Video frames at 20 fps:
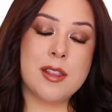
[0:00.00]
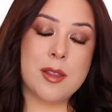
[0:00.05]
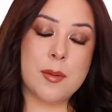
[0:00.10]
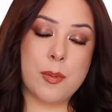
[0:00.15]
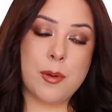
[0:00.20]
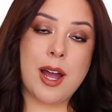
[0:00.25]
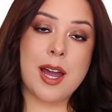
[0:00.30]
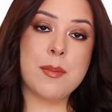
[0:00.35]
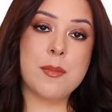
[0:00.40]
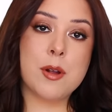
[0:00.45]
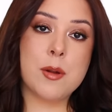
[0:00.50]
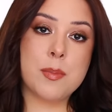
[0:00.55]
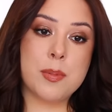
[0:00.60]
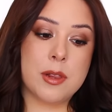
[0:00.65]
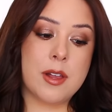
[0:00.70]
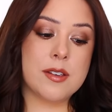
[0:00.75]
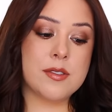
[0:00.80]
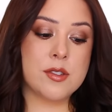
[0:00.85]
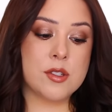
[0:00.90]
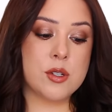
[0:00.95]
the primer
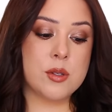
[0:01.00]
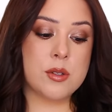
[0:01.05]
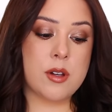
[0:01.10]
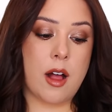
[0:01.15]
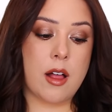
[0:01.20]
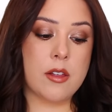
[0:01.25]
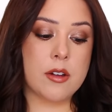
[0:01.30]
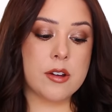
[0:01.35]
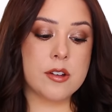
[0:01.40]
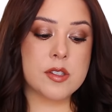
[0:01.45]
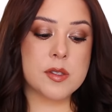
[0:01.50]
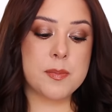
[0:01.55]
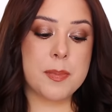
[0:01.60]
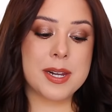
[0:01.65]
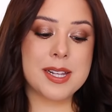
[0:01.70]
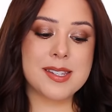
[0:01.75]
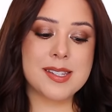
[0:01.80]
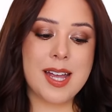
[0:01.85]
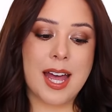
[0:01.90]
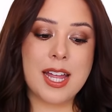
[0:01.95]
plus $2, but
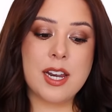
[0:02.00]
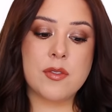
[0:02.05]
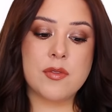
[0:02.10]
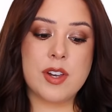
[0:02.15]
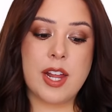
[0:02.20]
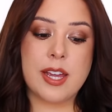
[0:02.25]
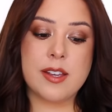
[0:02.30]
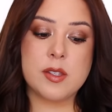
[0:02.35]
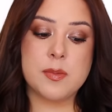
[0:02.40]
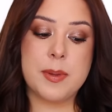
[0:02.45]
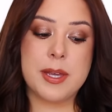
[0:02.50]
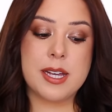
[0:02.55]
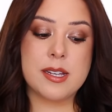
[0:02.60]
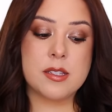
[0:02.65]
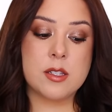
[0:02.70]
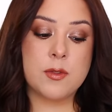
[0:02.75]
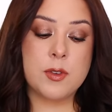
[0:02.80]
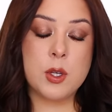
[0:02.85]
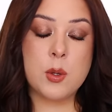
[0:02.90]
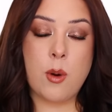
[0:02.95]
it's kind of nice
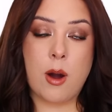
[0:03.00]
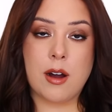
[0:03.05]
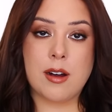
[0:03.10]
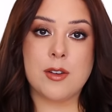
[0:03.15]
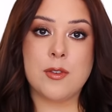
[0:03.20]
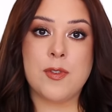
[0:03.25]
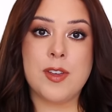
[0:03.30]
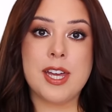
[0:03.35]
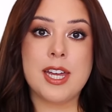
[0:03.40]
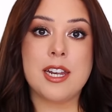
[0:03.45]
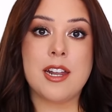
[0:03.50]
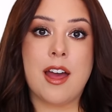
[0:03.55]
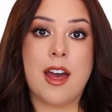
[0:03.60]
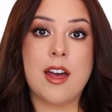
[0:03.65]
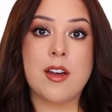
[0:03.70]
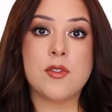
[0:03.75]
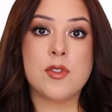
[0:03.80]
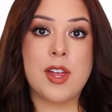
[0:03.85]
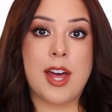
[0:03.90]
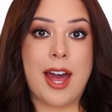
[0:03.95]
because if you are a fan
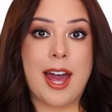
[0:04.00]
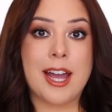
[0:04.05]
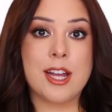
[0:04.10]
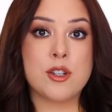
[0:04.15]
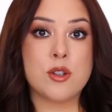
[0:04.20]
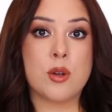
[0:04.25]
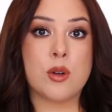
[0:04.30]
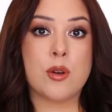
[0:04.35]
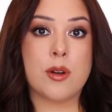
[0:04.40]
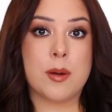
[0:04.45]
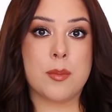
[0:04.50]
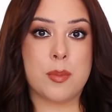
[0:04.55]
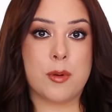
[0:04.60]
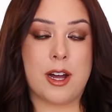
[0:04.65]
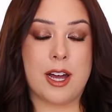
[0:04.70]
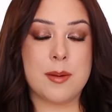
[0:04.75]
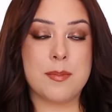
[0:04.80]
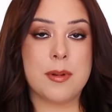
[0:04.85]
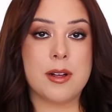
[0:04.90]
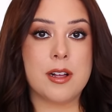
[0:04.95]
of the Hydro Grip
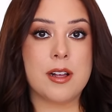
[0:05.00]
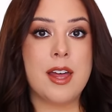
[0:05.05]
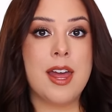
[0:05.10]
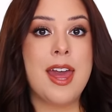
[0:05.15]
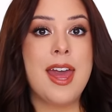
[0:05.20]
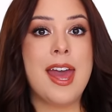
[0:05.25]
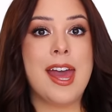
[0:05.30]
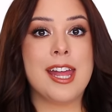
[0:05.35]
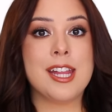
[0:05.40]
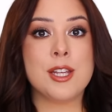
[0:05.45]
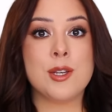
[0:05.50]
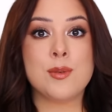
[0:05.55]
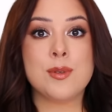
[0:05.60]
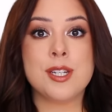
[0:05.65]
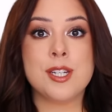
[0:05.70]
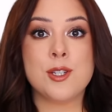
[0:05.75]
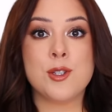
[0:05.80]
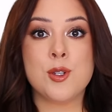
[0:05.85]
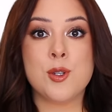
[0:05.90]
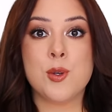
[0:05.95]
Primer and you
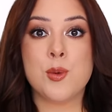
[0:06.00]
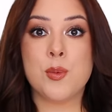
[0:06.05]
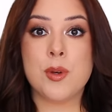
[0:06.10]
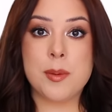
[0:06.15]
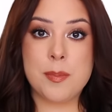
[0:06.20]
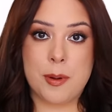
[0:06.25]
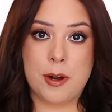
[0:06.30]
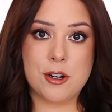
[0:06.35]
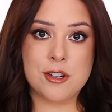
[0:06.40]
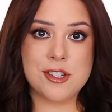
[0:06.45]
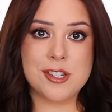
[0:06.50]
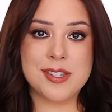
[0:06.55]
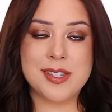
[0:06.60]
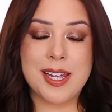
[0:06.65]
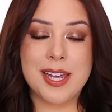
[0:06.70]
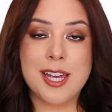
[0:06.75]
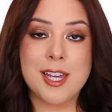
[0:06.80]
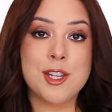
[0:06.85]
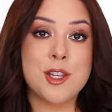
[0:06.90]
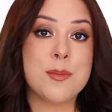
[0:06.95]
need to repurchase
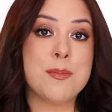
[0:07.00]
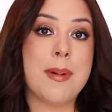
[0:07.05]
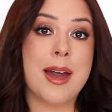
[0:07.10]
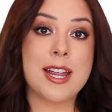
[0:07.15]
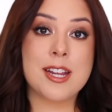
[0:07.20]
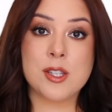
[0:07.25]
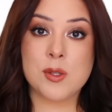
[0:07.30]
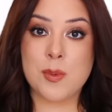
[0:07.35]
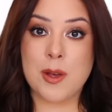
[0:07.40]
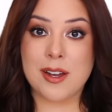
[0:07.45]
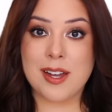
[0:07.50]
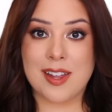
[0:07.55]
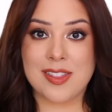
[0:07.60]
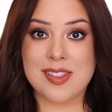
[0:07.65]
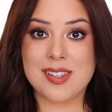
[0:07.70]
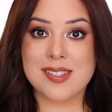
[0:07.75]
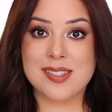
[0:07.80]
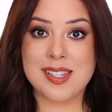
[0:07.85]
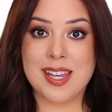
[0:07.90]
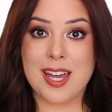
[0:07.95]
it, you might as well get
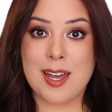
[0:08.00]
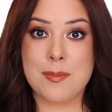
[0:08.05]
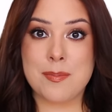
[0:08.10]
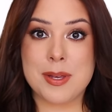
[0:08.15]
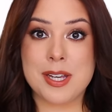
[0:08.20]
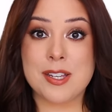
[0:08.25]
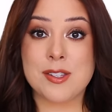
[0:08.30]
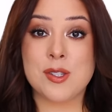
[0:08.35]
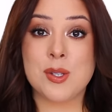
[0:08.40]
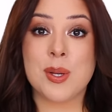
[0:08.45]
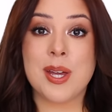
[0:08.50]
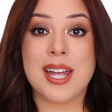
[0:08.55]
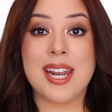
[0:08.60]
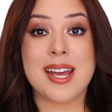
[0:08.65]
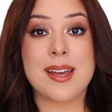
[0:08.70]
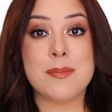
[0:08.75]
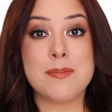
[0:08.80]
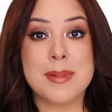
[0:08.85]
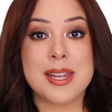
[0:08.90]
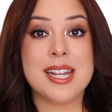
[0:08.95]
this kit because you get
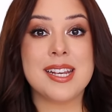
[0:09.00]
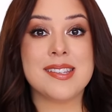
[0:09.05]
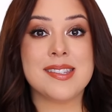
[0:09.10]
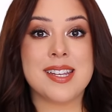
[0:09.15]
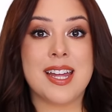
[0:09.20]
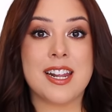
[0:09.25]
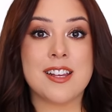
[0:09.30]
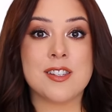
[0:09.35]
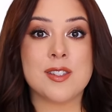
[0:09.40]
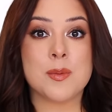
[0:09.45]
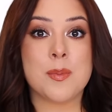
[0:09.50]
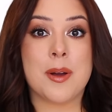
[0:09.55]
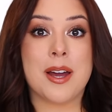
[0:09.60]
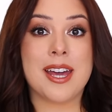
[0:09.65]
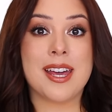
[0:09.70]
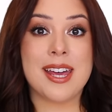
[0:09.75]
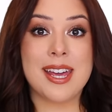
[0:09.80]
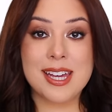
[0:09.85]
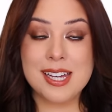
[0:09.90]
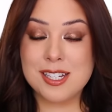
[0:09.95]
a mini setting
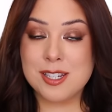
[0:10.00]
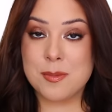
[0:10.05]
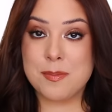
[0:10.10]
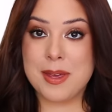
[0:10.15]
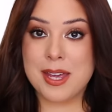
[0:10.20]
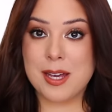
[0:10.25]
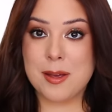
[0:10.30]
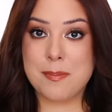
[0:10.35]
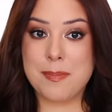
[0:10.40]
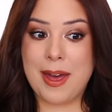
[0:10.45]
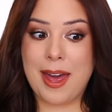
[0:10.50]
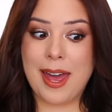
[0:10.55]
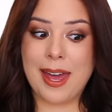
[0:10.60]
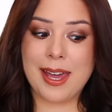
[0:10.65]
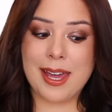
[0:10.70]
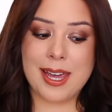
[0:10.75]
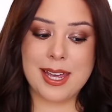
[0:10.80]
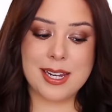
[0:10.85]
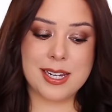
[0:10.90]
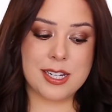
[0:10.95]
spray and a makeup
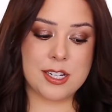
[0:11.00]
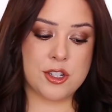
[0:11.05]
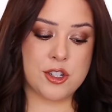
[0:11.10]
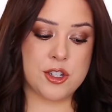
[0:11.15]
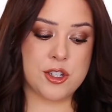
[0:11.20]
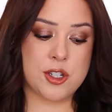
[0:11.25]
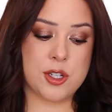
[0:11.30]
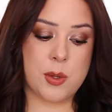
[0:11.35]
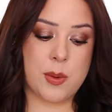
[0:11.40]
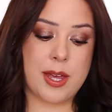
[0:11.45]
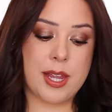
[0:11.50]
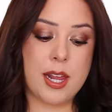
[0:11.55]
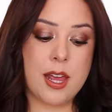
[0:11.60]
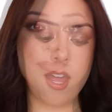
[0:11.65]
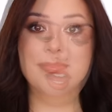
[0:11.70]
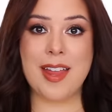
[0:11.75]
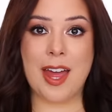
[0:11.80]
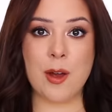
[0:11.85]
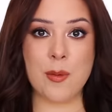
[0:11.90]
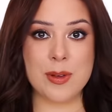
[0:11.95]
bag in addition to it.
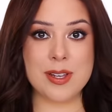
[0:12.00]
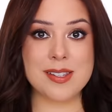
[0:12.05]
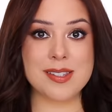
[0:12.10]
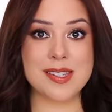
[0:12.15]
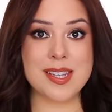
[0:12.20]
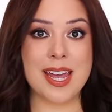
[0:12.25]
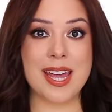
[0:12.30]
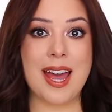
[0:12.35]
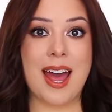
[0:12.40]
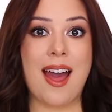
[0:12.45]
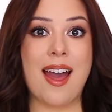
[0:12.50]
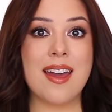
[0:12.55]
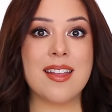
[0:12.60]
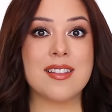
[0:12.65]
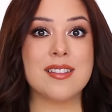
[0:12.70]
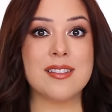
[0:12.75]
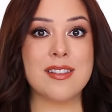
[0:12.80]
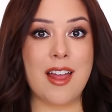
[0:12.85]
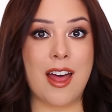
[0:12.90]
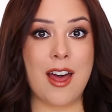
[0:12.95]
I will say I
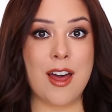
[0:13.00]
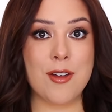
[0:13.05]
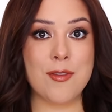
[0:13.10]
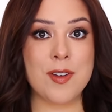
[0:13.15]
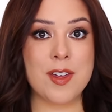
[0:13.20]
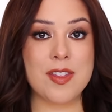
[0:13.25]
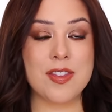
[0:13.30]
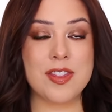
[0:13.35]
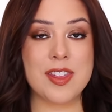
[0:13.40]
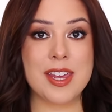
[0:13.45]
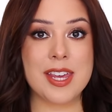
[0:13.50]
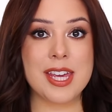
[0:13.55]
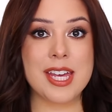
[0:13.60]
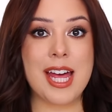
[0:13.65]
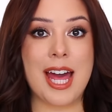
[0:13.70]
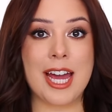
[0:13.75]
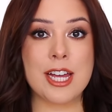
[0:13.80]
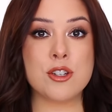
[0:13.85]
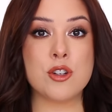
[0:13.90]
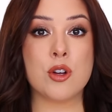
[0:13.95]
love the
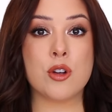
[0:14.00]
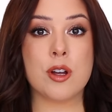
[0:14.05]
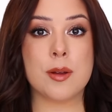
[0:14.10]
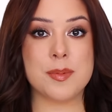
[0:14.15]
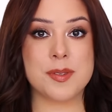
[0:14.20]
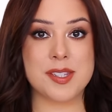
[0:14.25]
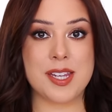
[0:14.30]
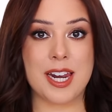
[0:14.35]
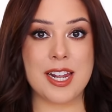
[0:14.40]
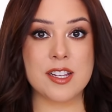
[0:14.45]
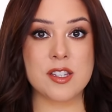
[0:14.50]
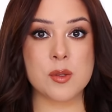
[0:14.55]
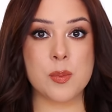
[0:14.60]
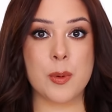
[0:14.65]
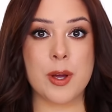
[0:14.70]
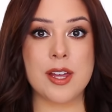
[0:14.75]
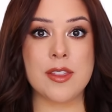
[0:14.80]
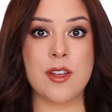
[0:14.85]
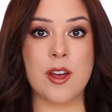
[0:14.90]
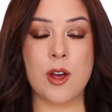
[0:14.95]
Hydro Grip setting
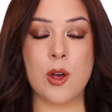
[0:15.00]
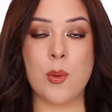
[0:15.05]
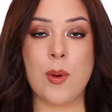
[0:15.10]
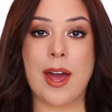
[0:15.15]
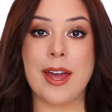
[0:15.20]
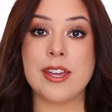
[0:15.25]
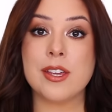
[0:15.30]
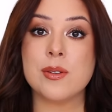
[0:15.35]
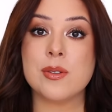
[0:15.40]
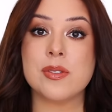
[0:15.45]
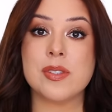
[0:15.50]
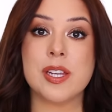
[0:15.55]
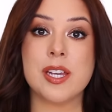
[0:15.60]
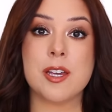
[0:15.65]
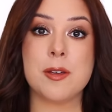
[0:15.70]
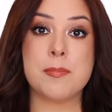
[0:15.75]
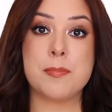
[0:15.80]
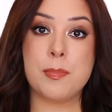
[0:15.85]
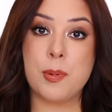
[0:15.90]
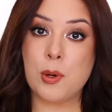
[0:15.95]
spray though. I use
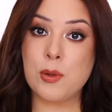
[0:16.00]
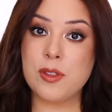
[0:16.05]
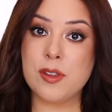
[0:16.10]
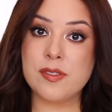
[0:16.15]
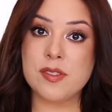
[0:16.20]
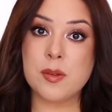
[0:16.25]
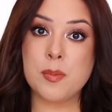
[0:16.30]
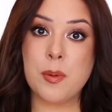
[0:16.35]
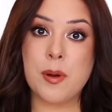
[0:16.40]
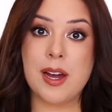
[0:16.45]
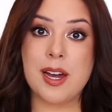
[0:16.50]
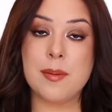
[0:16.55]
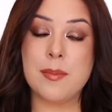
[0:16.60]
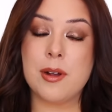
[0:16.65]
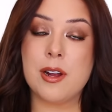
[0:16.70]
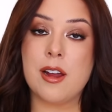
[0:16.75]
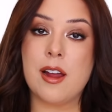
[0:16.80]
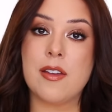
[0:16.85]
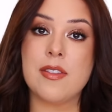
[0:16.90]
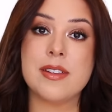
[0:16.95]
it both as a
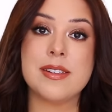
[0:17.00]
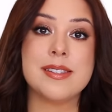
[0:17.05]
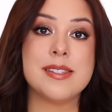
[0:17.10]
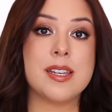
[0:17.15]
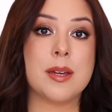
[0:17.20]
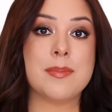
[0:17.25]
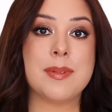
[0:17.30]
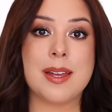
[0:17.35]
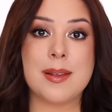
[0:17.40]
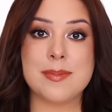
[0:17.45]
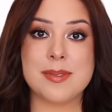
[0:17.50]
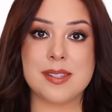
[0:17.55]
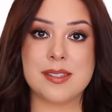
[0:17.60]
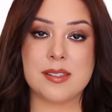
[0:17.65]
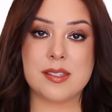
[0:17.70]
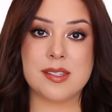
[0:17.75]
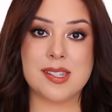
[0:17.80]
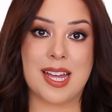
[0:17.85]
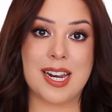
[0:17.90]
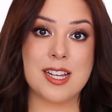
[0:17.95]
primer and then sometimes as
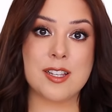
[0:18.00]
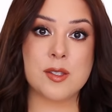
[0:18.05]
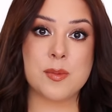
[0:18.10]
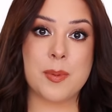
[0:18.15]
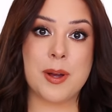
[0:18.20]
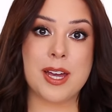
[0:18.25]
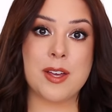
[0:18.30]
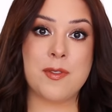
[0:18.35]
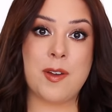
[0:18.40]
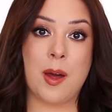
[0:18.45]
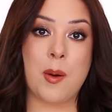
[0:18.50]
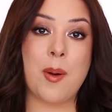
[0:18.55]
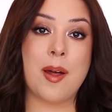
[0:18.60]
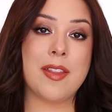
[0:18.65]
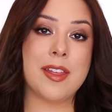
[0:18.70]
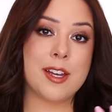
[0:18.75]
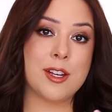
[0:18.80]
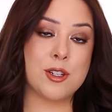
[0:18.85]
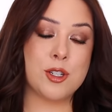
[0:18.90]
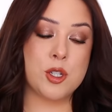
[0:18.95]
a setting spray if I want
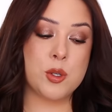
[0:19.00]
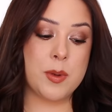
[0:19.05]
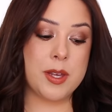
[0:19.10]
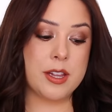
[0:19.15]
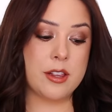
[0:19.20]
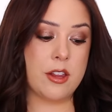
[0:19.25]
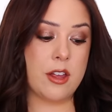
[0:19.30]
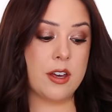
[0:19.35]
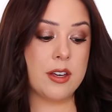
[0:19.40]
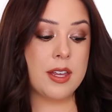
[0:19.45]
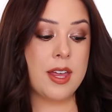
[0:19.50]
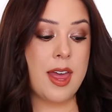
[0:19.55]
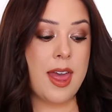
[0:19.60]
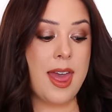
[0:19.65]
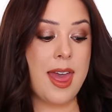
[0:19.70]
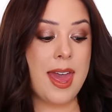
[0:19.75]
like a dewy look.